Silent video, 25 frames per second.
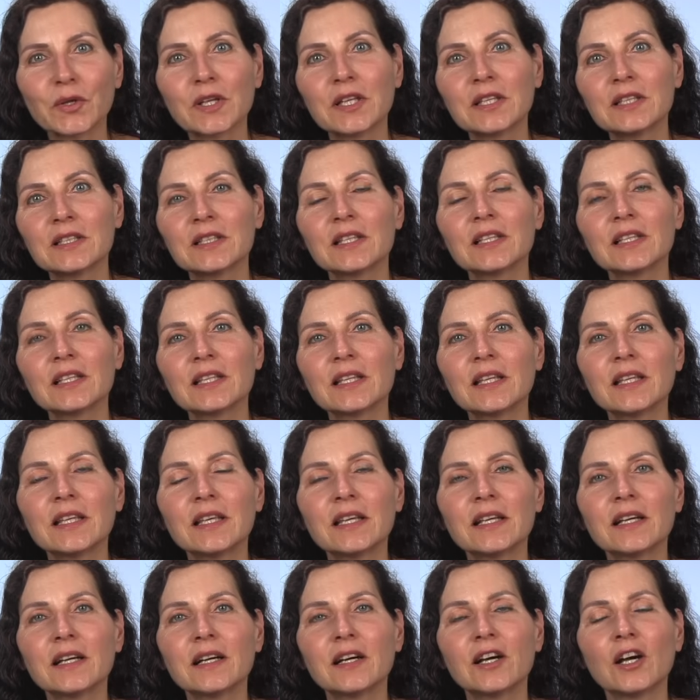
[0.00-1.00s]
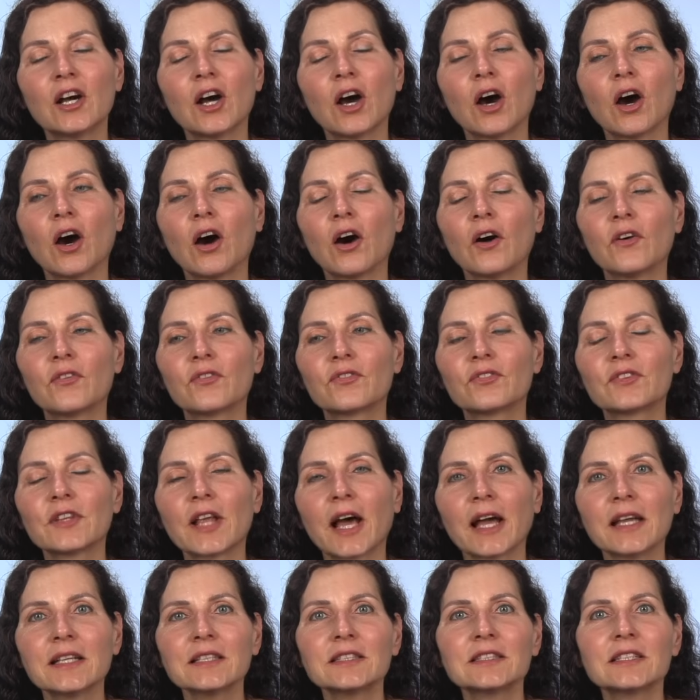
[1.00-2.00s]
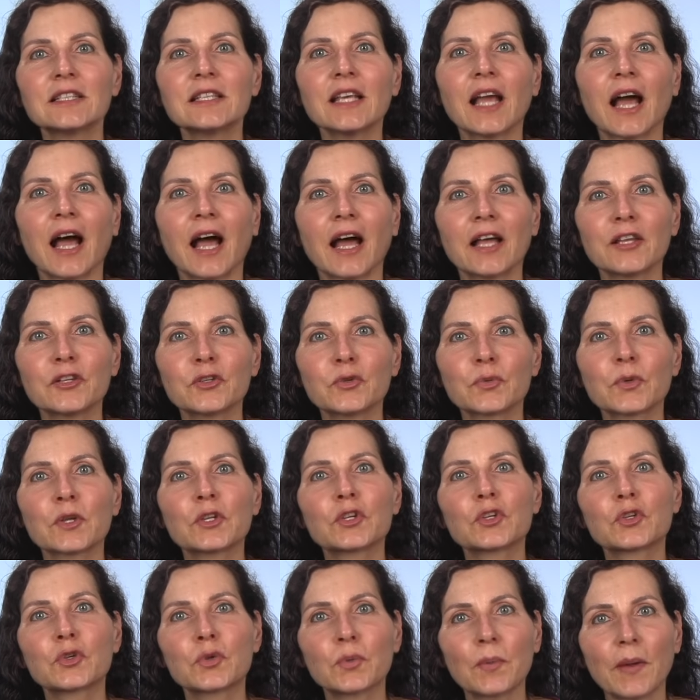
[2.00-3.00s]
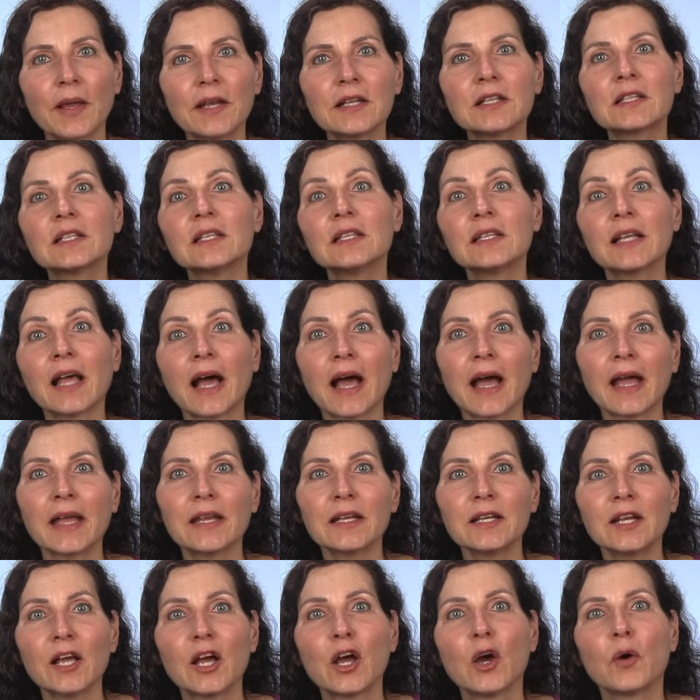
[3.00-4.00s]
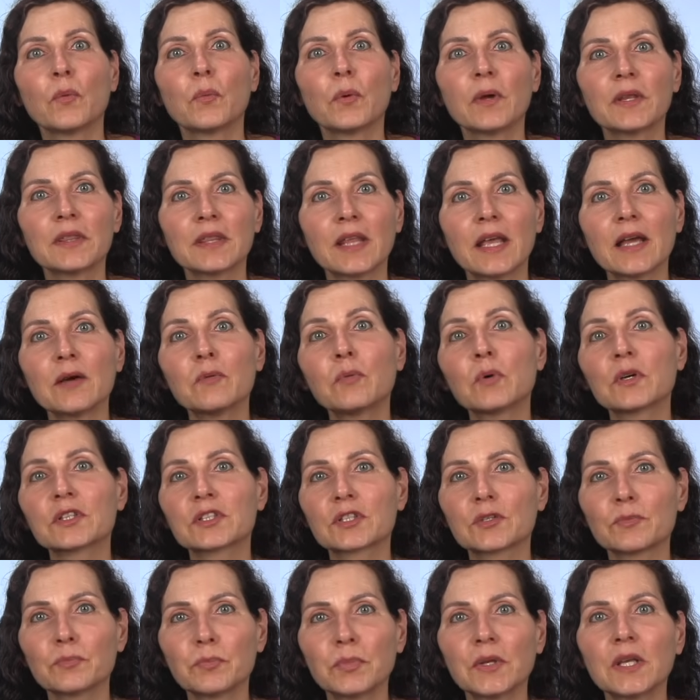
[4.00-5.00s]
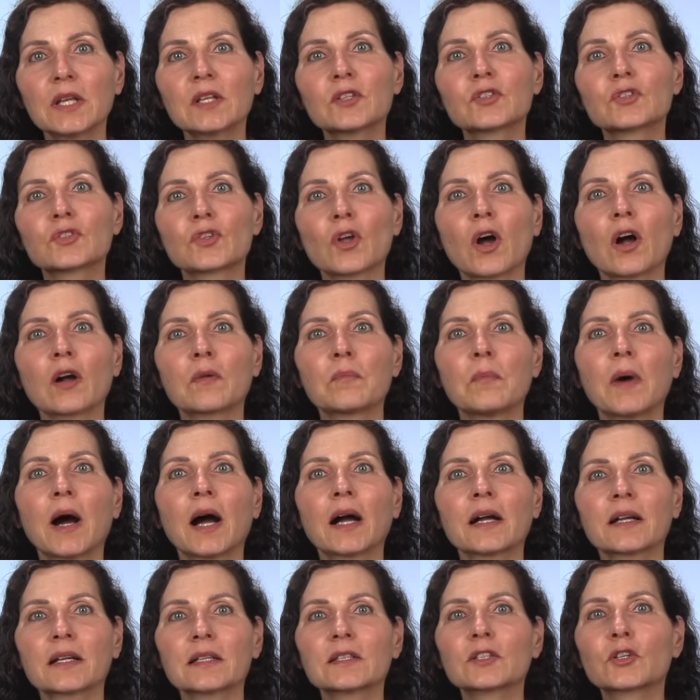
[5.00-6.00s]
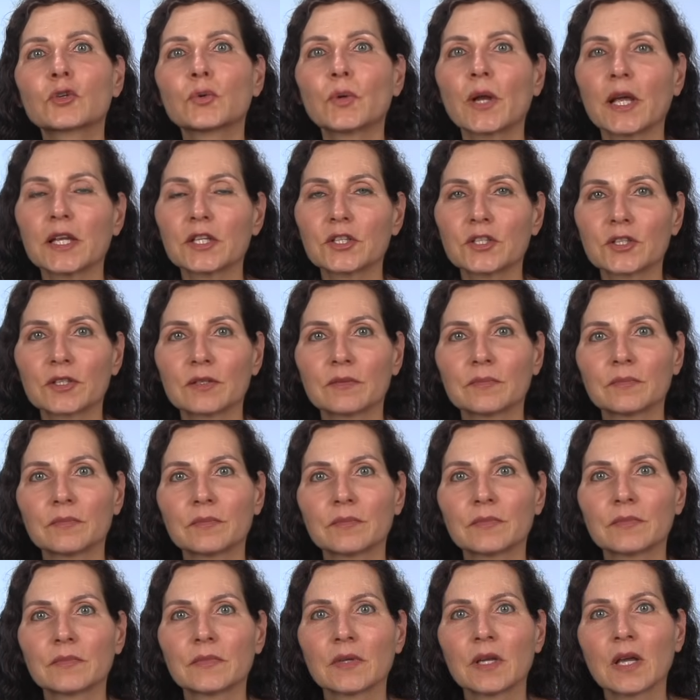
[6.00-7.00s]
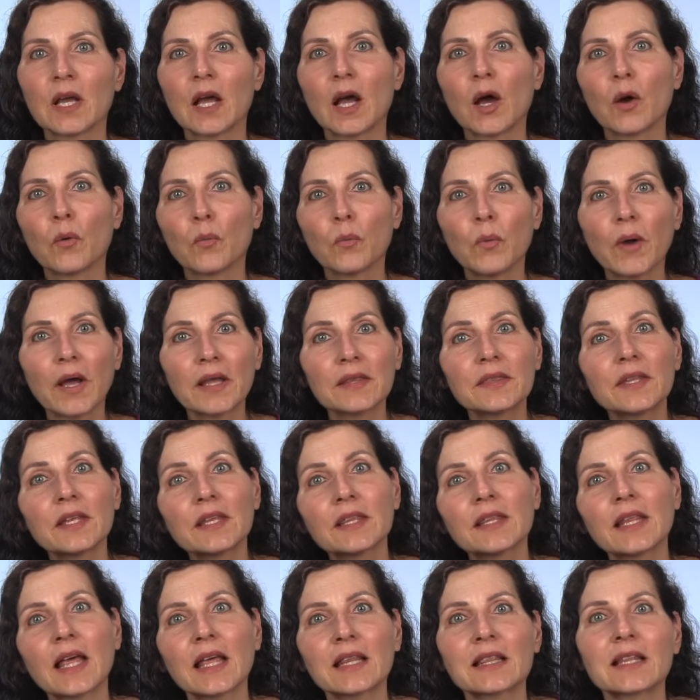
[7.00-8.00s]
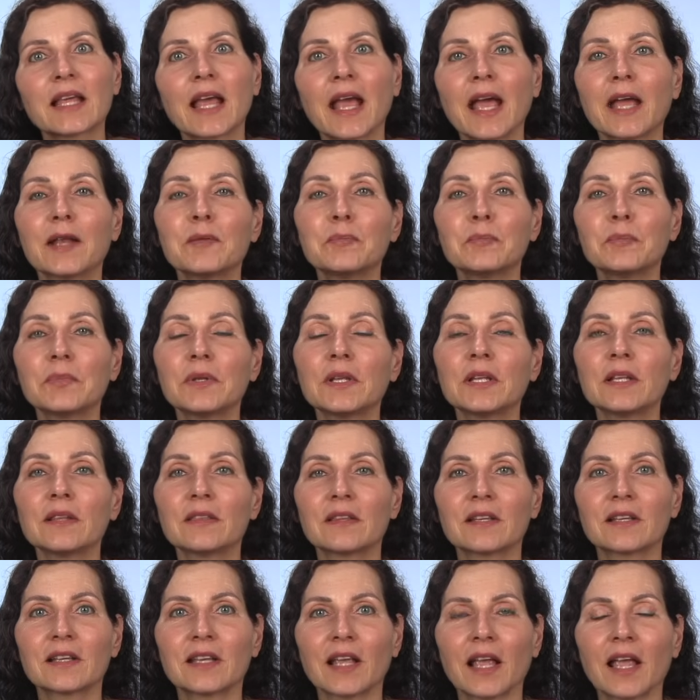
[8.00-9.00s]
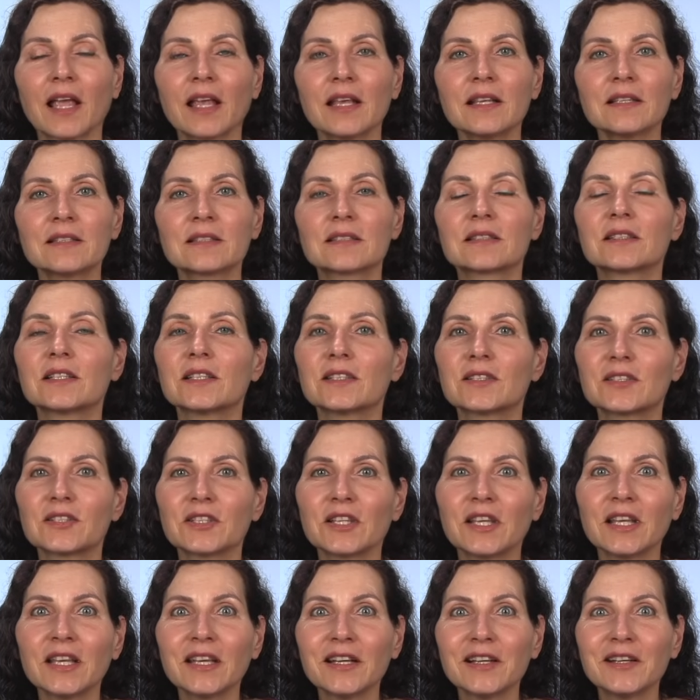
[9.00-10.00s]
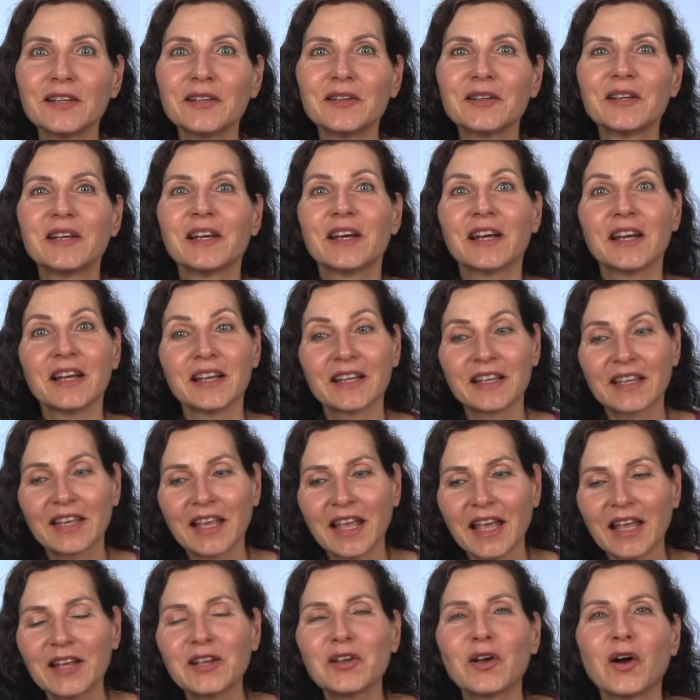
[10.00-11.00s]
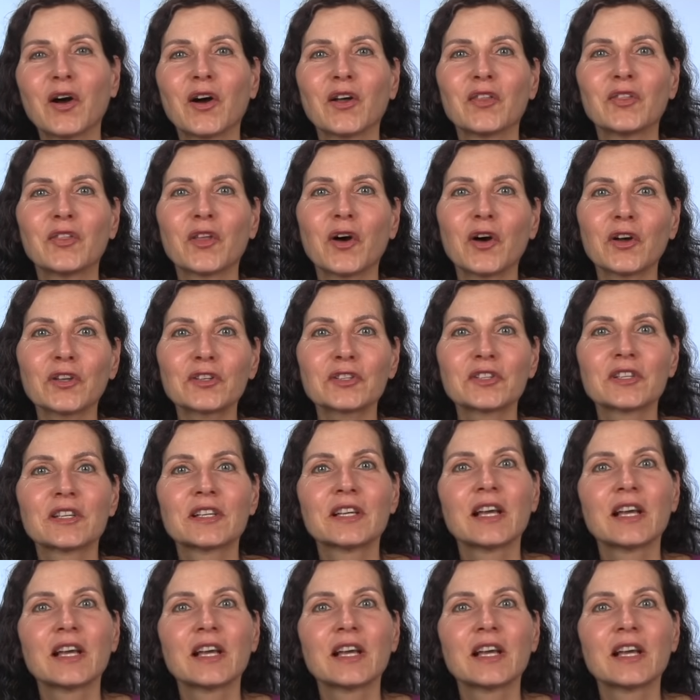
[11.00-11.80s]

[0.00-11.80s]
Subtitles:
in the year of 1929 when there was a big stock market crash. Whether that can be the case this year again or not,